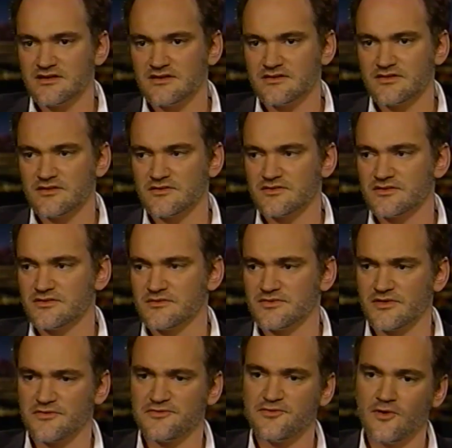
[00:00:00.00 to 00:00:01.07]

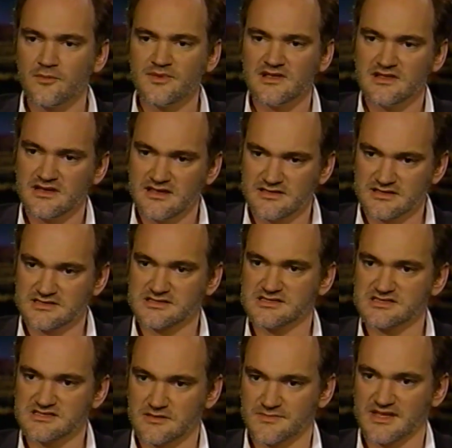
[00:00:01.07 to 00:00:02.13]
the formula and the
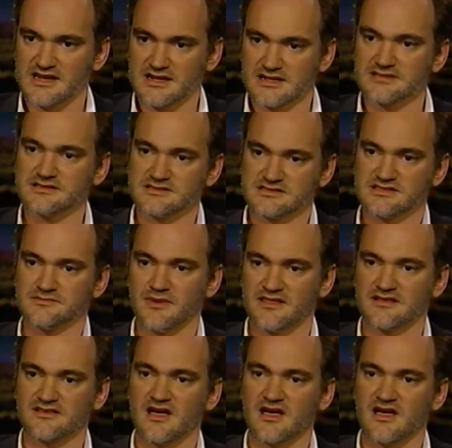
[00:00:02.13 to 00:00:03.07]
system that had existed by the